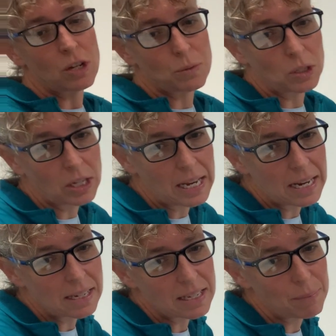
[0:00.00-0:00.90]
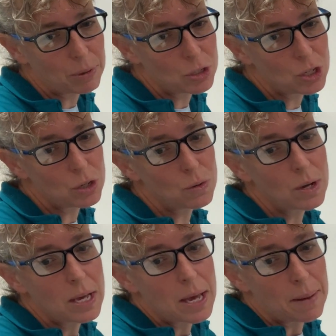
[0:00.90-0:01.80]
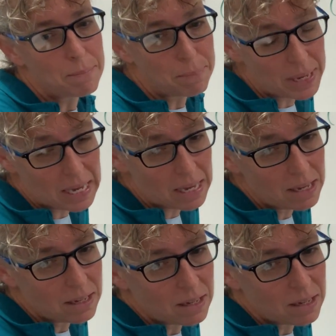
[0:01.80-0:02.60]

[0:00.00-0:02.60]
as we're looking at example 2b,